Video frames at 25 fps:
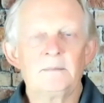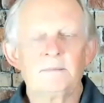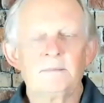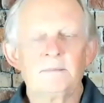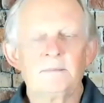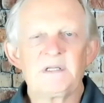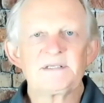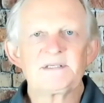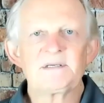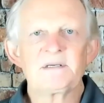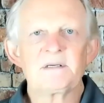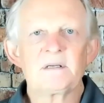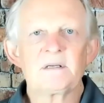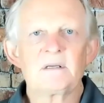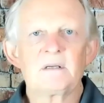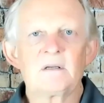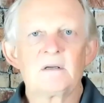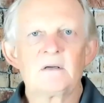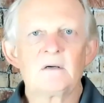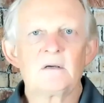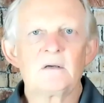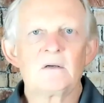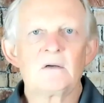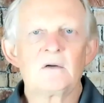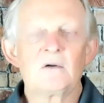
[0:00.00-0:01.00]
That's a
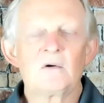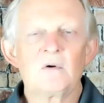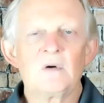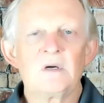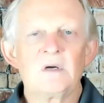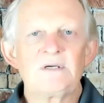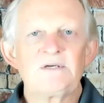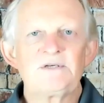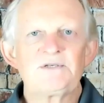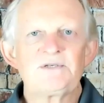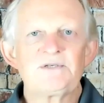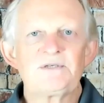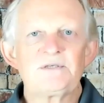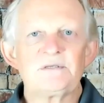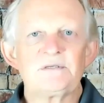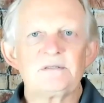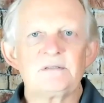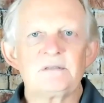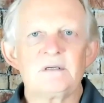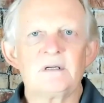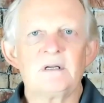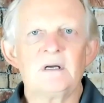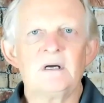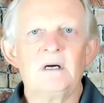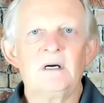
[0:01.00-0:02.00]
good
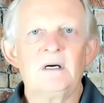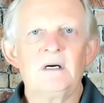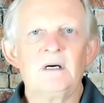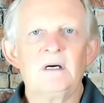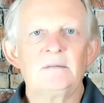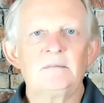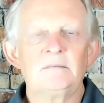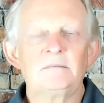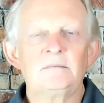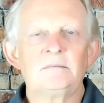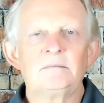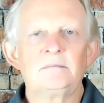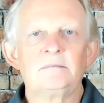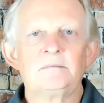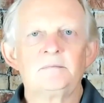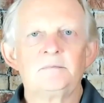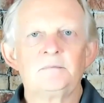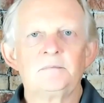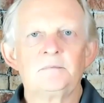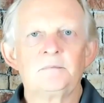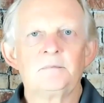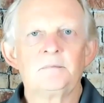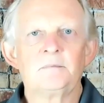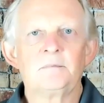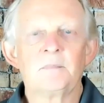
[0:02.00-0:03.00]
question.
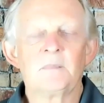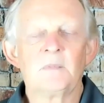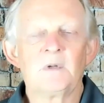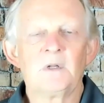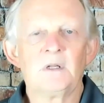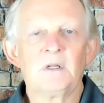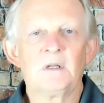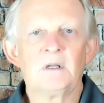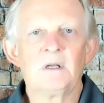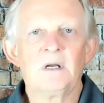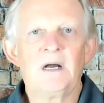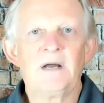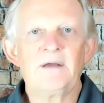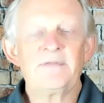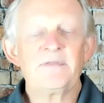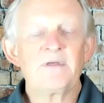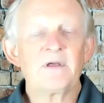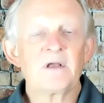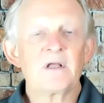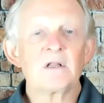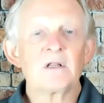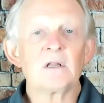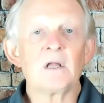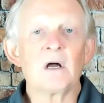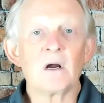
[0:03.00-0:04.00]
I
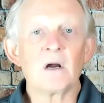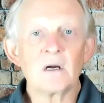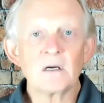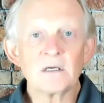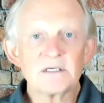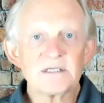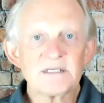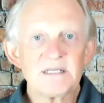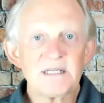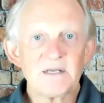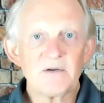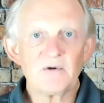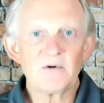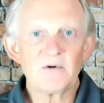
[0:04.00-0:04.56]
think largely